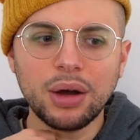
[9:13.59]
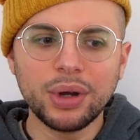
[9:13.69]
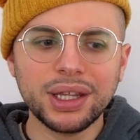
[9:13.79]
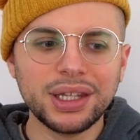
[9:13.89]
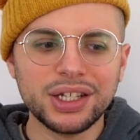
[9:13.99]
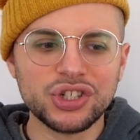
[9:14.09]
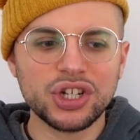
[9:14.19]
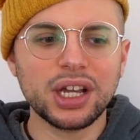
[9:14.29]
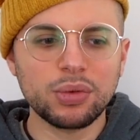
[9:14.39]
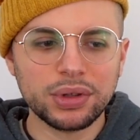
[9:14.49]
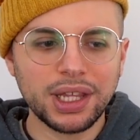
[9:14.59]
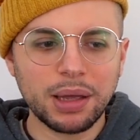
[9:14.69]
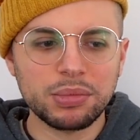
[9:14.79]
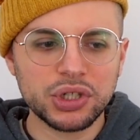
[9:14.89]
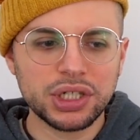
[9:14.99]
How can they check with
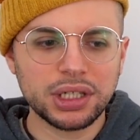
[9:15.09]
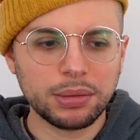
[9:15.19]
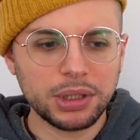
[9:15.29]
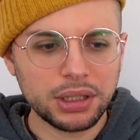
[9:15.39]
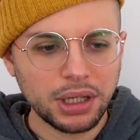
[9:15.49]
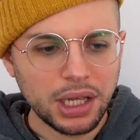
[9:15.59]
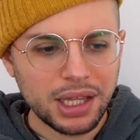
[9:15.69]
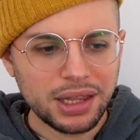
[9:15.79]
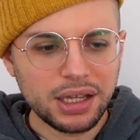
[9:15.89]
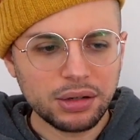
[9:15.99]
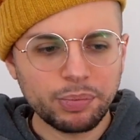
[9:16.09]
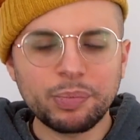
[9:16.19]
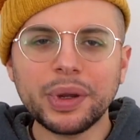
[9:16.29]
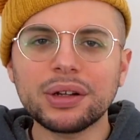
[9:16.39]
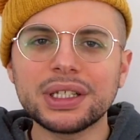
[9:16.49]
that machine? I mean, they are
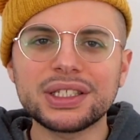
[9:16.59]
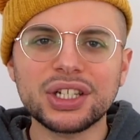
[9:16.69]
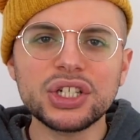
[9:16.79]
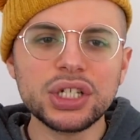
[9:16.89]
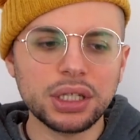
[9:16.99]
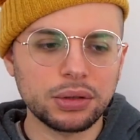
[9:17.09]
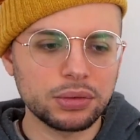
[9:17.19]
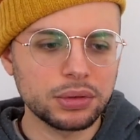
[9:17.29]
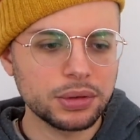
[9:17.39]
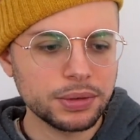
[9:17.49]
barely touching you.